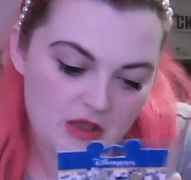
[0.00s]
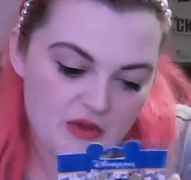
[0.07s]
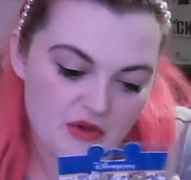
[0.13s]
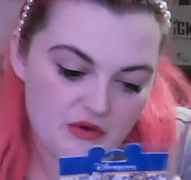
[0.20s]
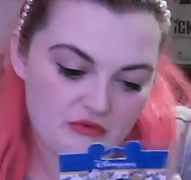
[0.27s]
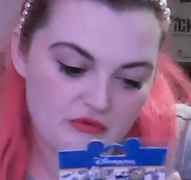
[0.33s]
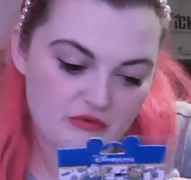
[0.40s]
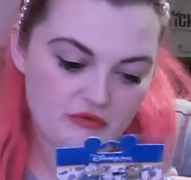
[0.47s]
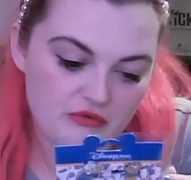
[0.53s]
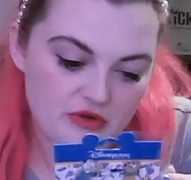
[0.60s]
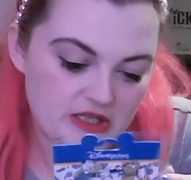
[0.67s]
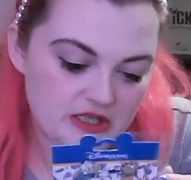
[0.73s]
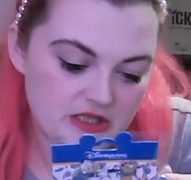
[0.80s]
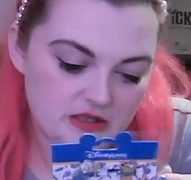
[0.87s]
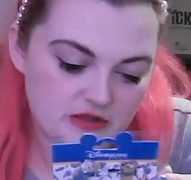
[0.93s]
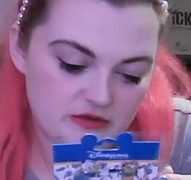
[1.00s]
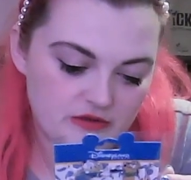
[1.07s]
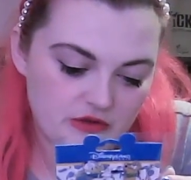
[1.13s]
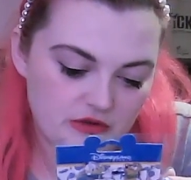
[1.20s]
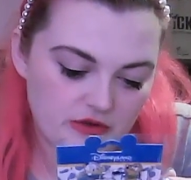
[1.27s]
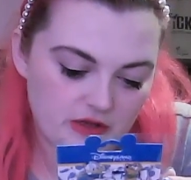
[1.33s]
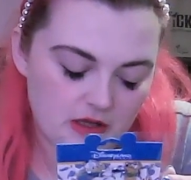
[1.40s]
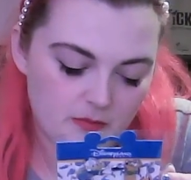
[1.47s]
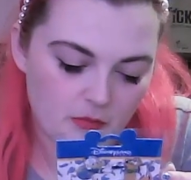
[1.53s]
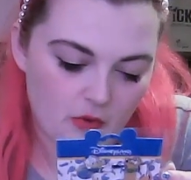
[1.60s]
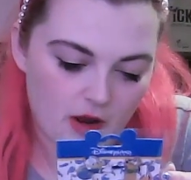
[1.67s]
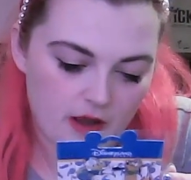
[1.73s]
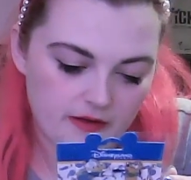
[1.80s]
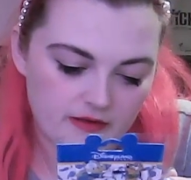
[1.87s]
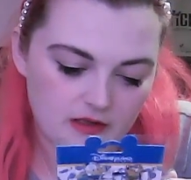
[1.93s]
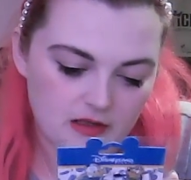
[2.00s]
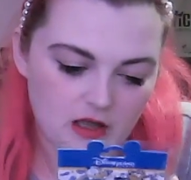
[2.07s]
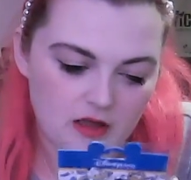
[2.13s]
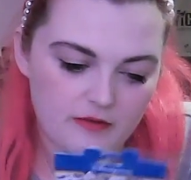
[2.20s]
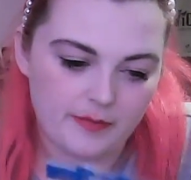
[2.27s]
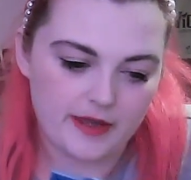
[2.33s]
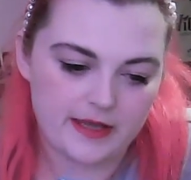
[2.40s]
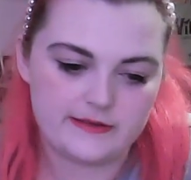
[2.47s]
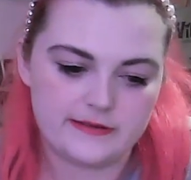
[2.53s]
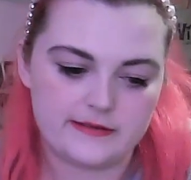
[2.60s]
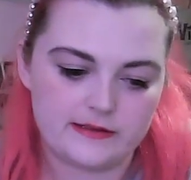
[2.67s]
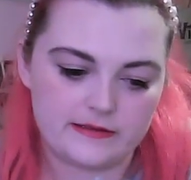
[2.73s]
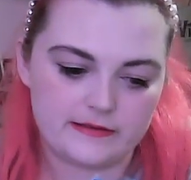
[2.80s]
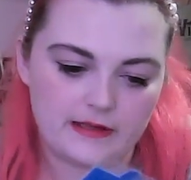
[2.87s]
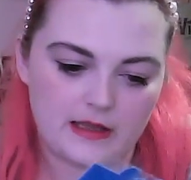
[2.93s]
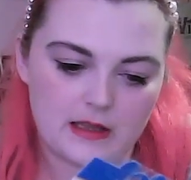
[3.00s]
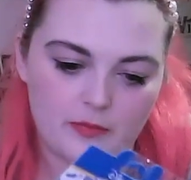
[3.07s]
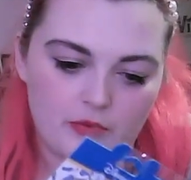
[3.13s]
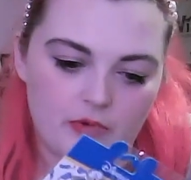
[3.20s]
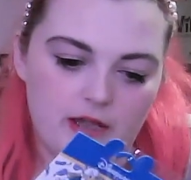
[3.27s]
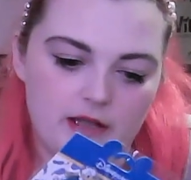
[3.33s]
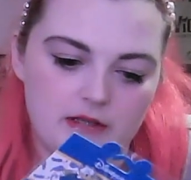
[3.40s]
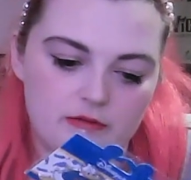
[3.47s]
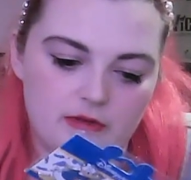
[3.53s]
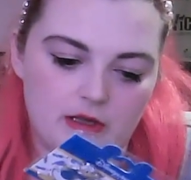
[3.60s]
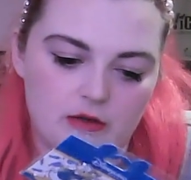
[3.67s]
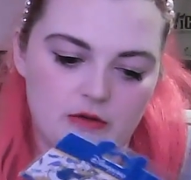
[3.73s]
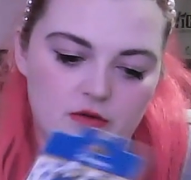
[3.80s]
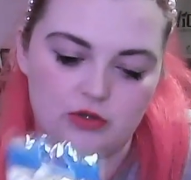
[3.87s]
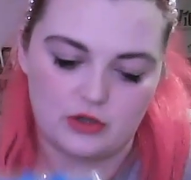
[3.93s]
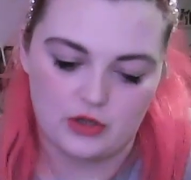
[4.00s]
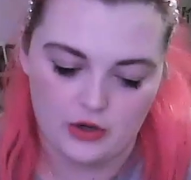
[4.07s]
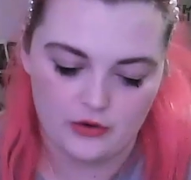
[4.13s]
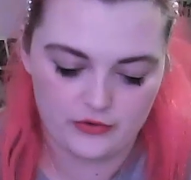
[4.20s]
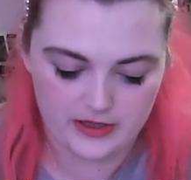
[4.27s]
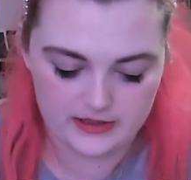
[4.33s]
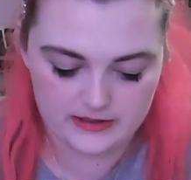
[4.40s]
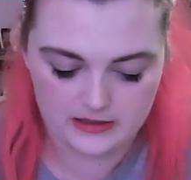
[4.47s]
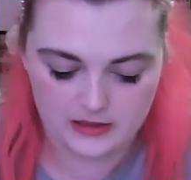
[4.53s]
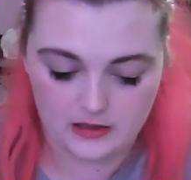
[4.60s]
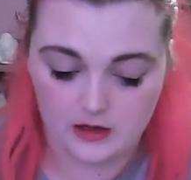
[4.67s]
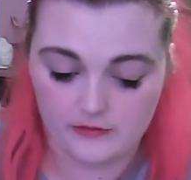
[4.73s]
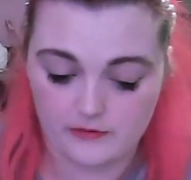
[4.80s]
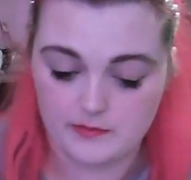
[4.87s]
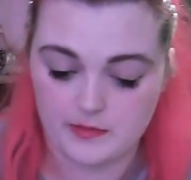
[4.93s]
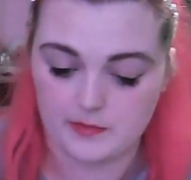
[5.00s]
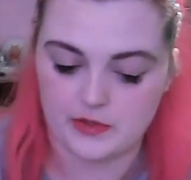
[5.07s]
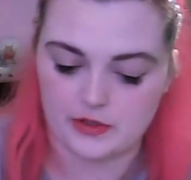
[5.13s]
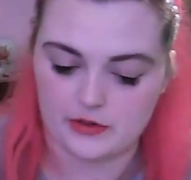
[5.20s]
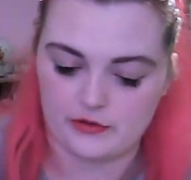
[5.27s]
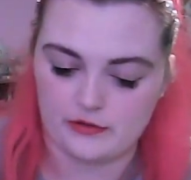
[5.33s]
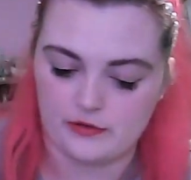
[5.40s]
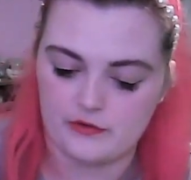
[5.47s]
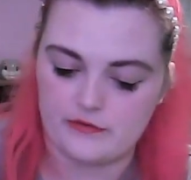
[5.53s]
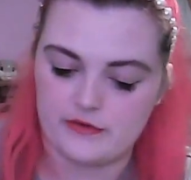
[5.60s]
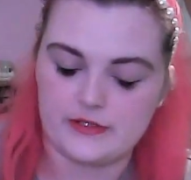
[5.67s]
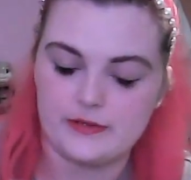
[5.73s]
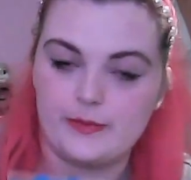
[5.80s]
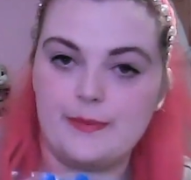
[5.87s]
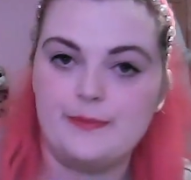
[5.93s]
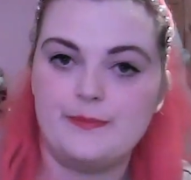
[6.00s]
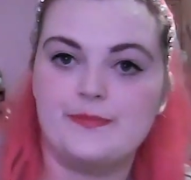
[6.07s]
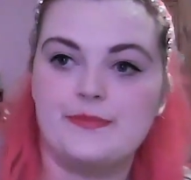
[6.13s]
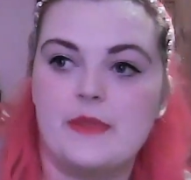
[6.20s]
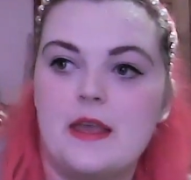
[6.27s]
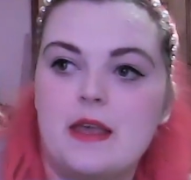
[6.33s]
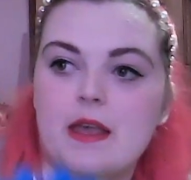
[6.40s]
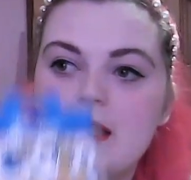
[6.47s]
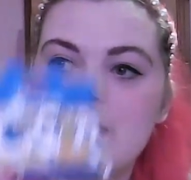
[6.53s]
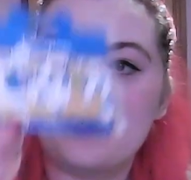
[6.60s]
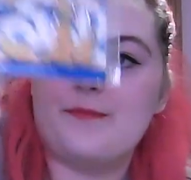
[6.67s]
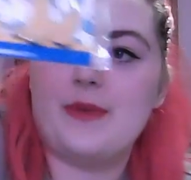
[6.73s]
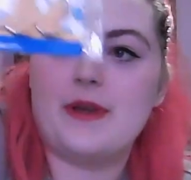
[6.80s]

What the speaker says: It really doesn't say the price. A lot of pins didn't say the price, they were like colour coded, and I can't remember the colour of this one. But